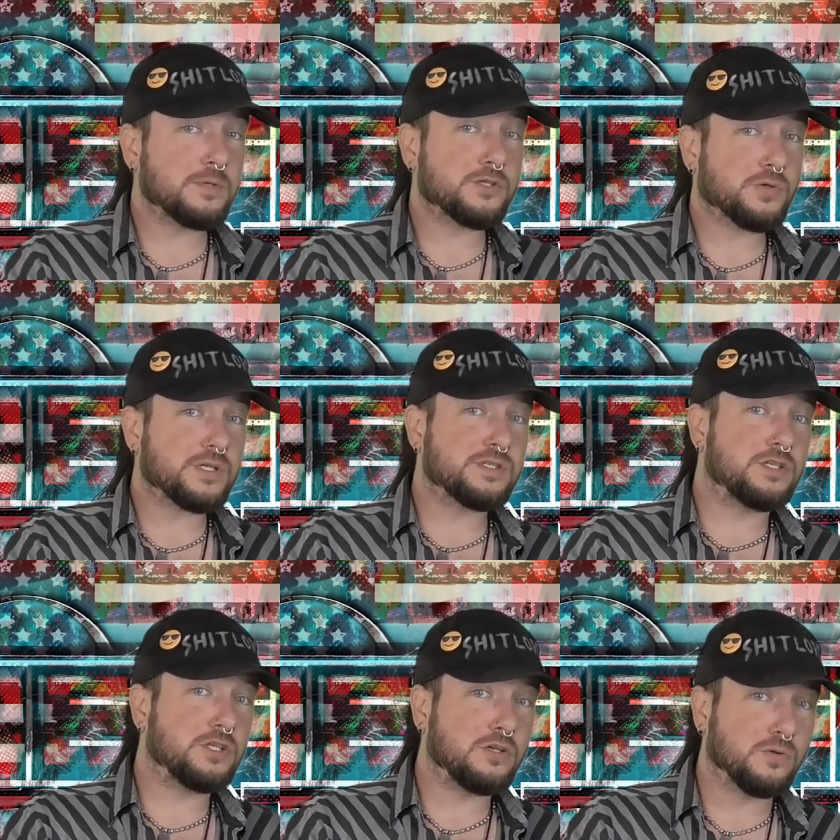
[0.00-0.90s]
them to
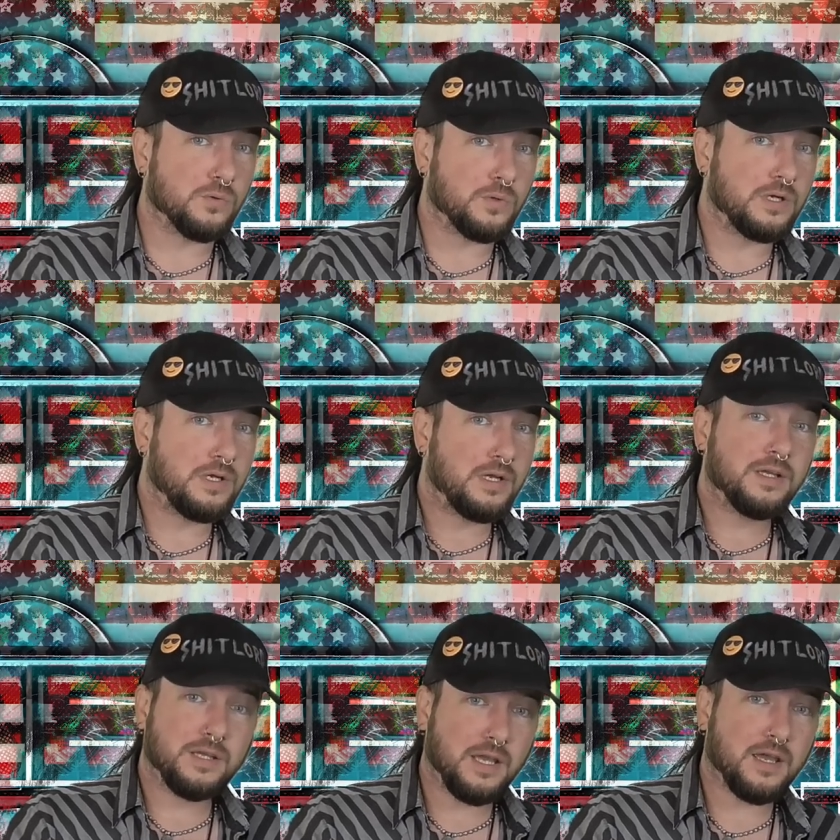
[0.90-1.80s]
trust you.
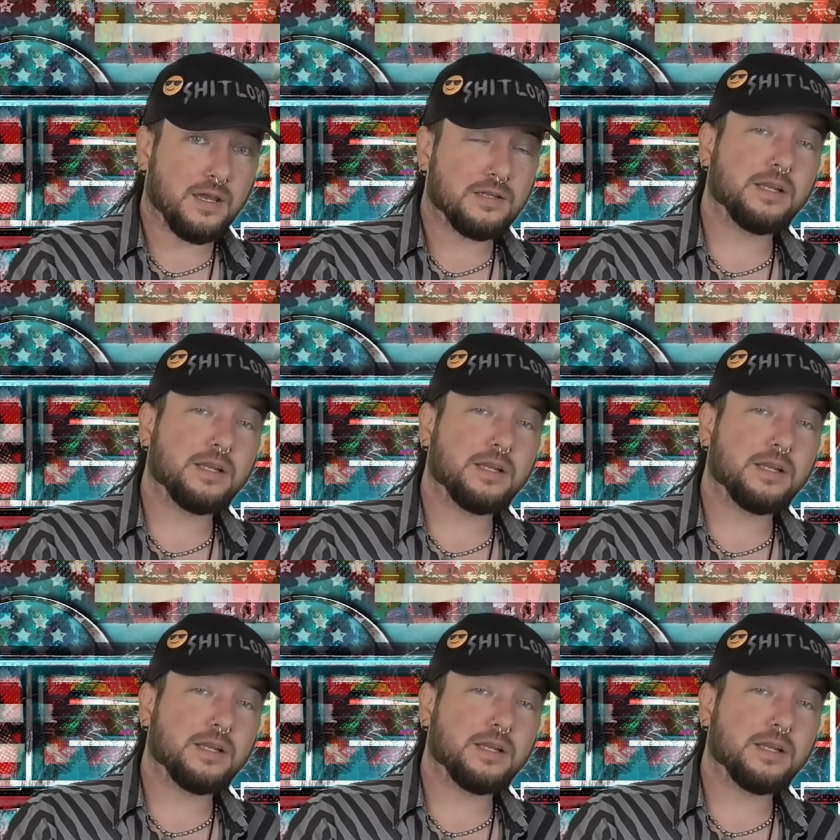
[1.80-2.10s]
Yeah,